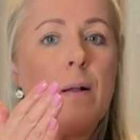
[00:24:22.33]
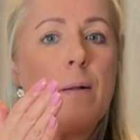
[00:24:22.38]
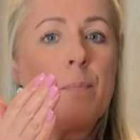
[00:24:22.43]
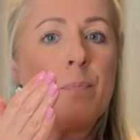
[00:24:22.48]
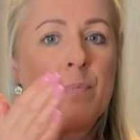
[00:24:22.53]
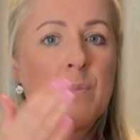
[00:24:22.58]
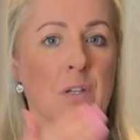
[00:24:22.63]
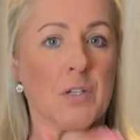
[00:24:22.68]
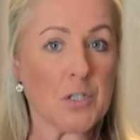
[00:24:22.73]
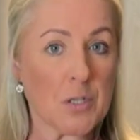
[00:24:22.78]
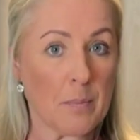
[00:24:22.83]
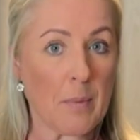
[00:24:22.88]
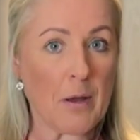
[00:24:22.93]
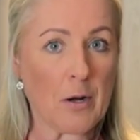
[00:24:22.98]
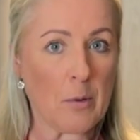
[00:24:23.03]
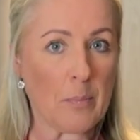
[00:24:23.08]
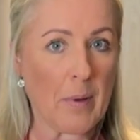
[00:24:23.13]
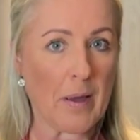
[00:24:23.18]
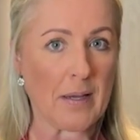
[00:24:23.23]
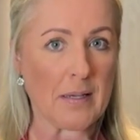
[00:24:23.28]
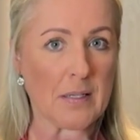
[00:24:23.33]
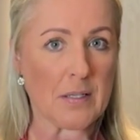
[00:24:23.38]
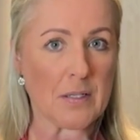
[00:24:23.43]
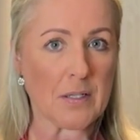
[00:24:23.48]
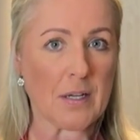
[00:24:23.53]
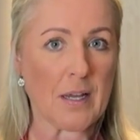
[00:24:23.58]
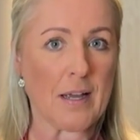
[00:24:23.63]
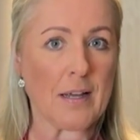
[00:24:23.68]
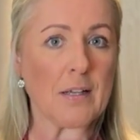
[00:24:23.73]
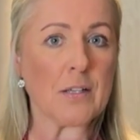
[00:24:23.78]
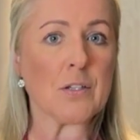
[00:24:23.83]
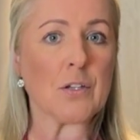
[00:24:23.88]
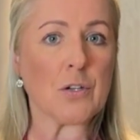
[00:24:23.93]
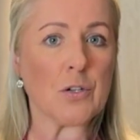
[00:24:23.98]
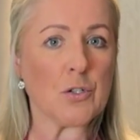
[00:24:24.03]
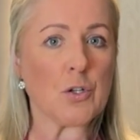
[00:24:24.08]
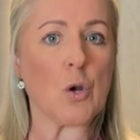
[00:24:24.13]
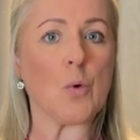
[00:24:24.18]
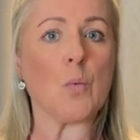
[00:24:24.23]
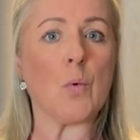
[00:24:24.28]
Smells absolutely
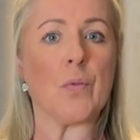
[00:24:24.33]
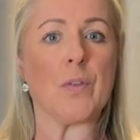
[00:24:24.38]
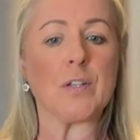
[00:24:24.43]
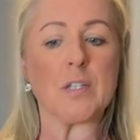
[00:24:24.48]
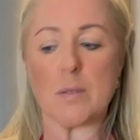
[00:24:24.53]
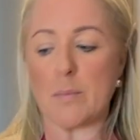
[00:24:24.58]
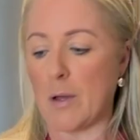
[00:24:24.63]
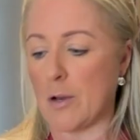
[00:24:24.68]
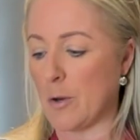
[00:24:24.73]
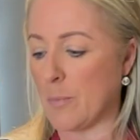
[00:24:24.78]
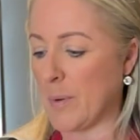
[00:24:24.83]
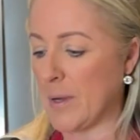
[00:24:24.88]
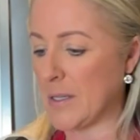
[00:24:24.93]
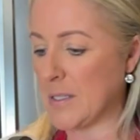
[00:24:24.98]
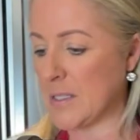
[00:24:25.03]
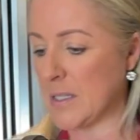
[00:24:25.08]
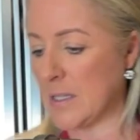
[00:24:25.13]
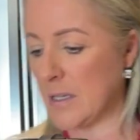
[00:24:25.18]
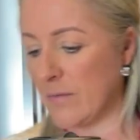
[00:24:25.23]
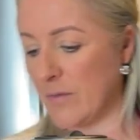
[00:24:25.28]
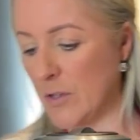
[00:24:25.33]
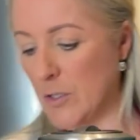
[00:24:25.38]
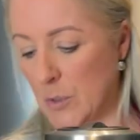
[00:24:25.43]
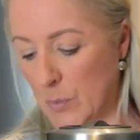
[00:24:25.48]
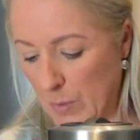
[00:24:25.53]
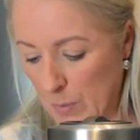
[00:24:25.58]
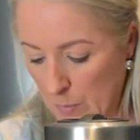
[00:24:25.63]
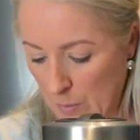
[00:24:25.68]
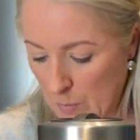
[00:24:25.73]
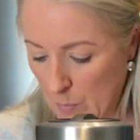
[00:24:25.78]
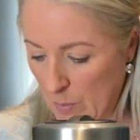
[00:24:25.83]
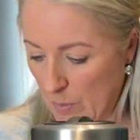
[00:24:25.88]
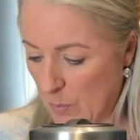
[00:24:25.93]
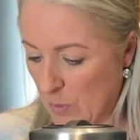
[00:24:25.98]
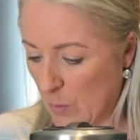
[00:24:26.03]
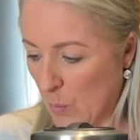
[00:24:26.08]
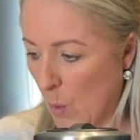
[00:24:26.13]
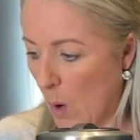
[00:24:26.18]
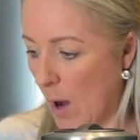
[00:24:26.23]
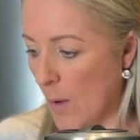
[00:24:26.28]
beautiful. So remember, if you don't
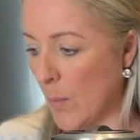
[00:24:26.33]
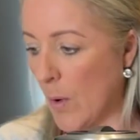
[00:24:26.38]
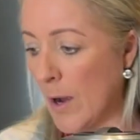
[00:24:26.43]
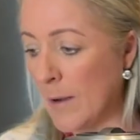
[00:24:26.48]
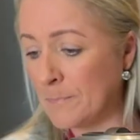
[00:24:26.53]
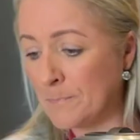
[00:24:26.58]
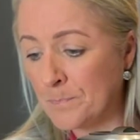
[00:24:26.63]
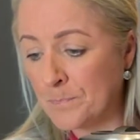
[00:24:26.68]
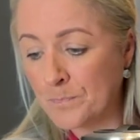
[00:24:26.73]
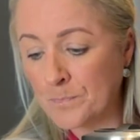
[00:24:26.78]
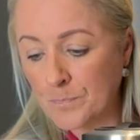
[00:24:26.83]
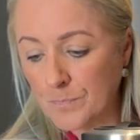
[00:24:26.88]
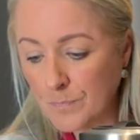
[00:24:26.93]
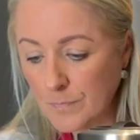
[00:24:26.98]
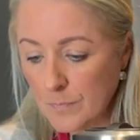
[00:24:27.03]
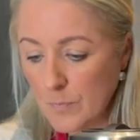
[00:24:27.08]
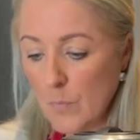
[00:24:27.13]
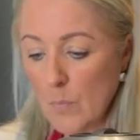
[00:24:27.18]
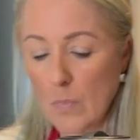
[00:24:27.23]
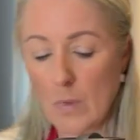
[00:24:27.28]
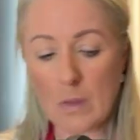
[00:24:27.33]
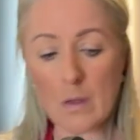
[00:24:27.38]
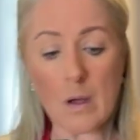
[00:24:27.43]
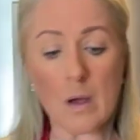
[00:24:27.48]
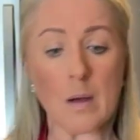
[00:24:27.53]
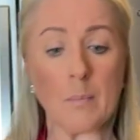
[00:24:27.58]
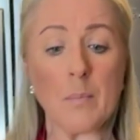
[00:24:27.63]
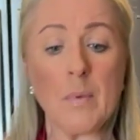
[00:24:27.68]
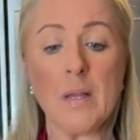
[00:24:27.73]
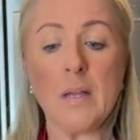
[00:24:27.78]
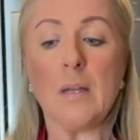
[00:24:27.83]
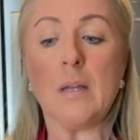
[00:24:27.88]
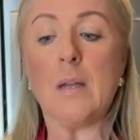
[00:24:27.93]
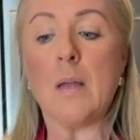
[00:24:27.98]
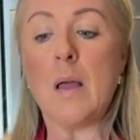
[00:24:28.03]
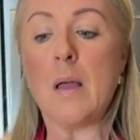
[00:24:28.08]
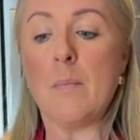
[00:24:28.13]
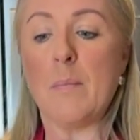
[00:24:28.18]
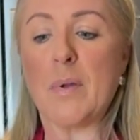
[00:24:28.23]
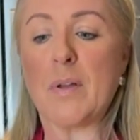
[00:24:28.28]
like red wine, you can change it to white
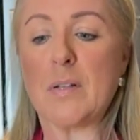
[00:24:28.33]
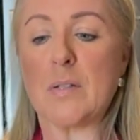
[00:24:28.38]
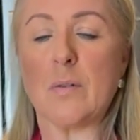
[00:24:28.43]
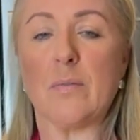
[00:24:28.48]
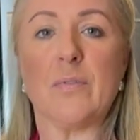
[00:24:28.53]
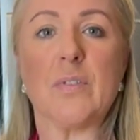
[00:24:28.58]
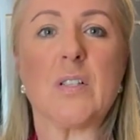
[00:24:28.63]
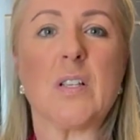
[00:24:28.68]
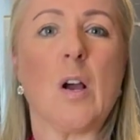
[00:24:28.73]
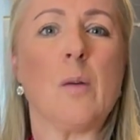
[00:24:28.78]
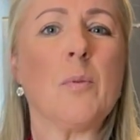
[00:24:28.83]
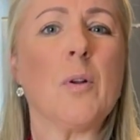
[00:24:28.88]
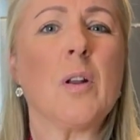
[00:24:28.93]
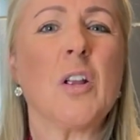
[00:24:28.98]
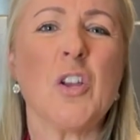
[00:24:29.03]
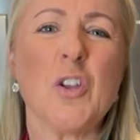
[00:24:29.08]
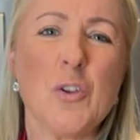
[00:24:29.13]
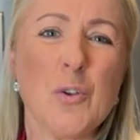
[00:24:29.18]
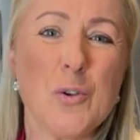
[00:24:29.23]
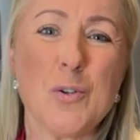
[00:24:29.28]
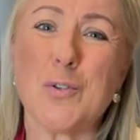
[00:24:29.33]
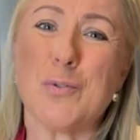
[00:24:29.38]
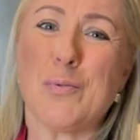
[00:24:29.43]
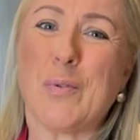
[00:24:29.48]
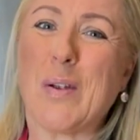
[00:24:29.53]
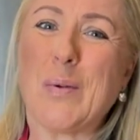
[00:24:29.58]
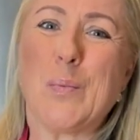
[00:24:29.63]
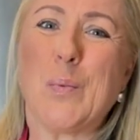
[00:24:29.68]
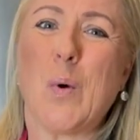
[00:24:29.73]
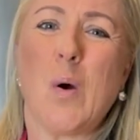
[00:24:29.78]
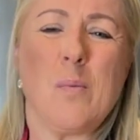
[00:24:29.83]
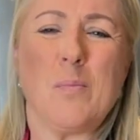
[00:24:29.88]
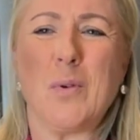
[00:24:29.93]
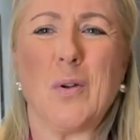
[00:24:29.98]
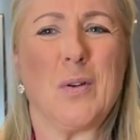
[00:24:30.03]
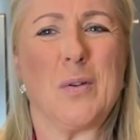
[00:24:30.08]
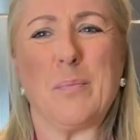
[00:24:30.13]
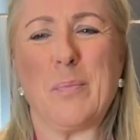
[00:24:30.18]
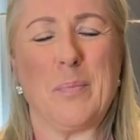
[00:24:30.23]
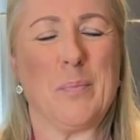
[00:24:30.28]
wine. Just take out the red, put in
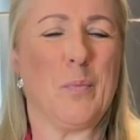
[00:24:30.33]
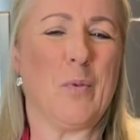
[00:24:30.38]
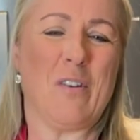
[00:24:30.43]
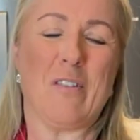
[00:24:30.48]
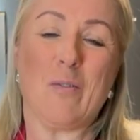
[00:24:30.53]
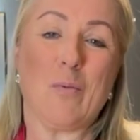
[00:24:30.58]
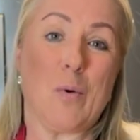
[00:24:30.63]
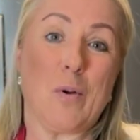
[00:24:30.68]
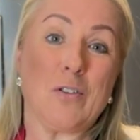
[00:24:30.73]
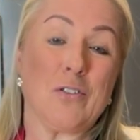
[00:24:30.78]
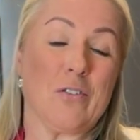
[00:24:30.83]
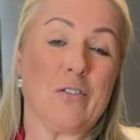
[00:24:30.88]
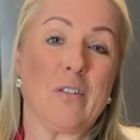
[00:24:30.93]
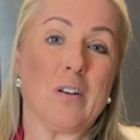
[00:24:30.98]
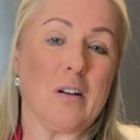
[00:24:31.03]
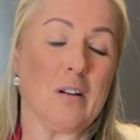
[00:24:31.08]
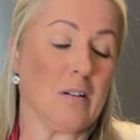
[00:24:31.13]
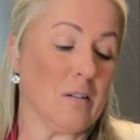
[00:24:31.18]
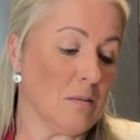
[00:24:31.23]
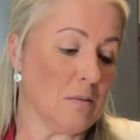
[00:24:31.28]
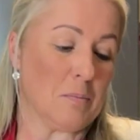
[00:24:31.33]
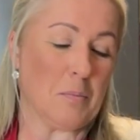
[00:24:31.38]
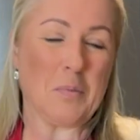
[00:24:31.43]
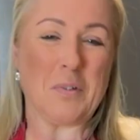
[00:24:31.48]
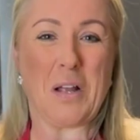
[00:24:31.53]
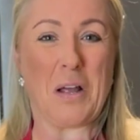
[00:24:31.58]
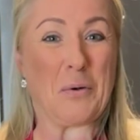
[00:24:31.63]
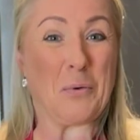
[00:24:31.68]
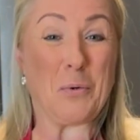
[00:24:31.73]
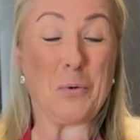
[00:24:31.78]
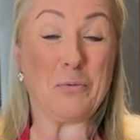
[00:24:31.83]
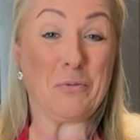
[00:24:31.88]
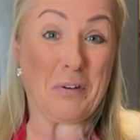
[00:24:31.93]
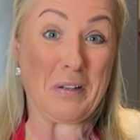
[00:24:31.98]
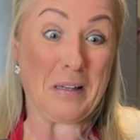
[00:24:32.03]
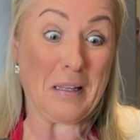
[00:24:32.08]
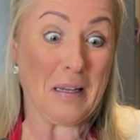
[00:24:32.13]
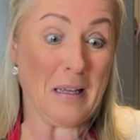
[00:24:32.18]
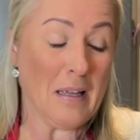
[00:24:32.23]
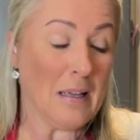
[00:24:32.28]
white, and add,
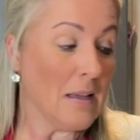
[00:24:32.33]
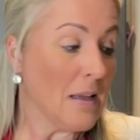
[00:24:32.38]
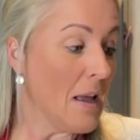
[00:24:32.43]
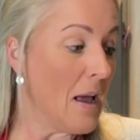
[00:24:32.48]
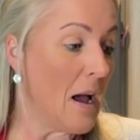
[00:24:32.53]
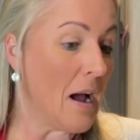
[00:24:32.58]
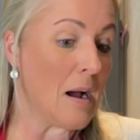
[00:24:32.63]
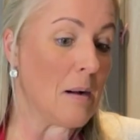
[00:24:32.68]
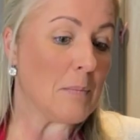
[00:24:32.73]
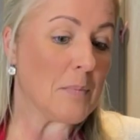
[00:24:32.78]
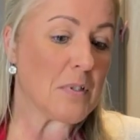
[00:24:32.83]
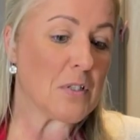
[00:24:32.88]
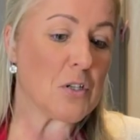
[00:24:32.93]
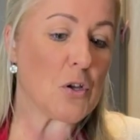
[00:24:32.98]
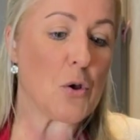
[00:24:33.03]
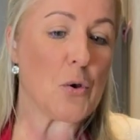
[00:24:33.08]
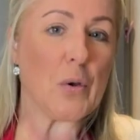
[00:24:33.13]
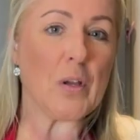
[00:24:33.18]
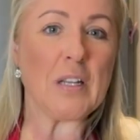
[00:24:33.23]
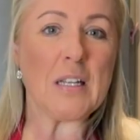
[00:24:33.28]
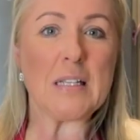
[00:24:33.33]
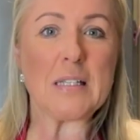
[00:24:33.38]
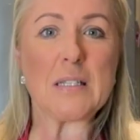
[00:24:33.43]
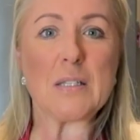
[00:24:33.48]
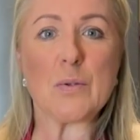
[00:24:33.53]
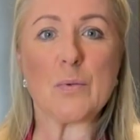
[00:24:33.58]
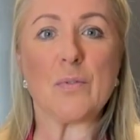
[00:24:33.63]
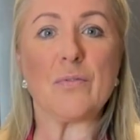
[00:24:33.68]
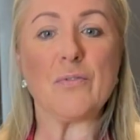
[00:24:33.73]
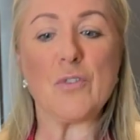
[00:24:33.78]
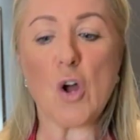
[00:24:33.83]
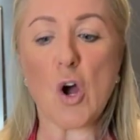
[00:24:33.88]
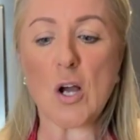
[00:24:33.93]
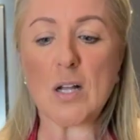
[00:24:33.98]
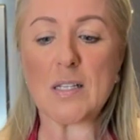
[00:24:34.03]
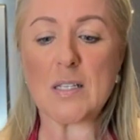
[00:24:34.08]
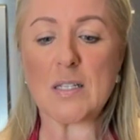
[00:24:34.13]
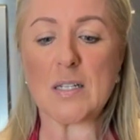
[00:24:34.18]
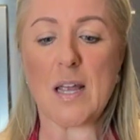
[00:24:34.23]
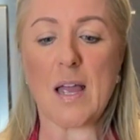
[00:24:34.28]
remove your tomato paste, okay?
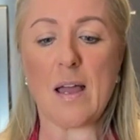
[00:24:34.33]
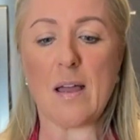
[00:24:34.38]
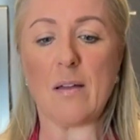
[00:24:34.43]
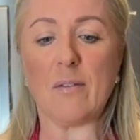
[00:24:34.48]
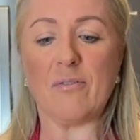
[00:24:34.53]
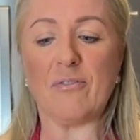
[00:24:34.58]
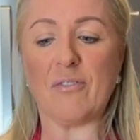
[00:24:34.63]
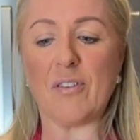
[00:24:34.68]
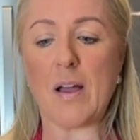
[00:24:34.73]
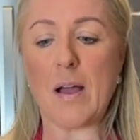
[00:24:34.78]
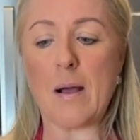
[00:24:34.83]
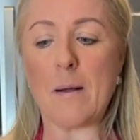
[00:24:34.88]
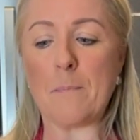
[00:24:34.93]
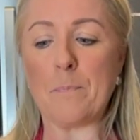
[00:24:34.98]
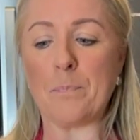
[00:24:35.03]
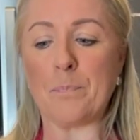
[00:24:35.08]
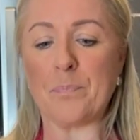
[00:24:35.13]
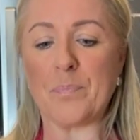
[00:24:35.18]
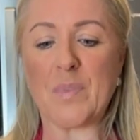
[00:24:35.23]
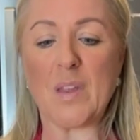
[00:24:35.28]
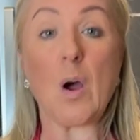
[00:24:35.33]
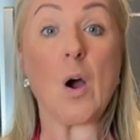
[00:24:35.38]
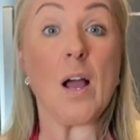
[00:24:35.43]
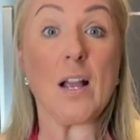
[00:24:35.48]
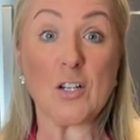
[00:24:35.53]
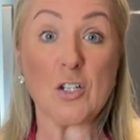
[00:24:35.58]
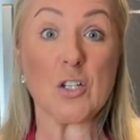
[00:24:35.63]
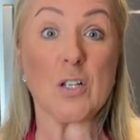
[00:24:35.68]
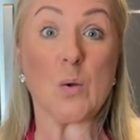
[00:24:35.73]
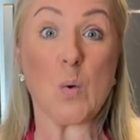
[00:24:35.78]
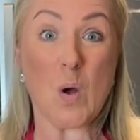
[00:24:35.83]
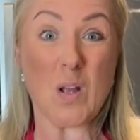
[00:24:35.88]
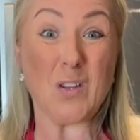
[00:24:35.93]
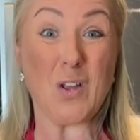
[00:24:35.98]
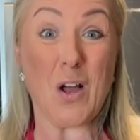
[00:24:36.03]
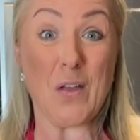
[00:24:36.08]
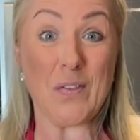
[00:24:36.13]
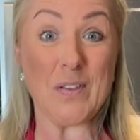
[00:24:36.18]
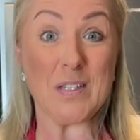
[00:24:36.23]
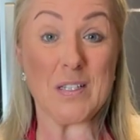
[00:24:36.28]
So you don't want the tomato paste in if you're doing it
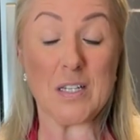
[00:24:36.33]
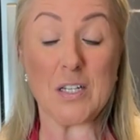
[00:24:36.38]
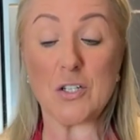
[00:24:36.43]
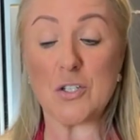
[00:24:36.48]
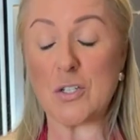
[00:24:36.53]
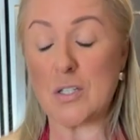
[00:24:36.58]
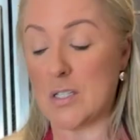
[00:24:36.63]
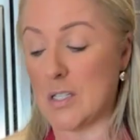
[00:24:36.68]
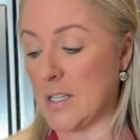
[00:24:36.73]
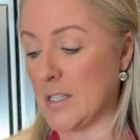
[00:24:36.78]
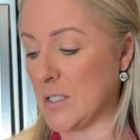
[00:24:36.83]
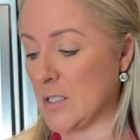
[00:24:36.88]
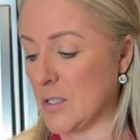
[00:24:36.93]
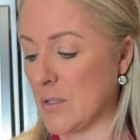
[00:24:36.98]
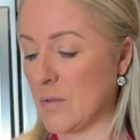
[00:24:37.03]
with the white wine.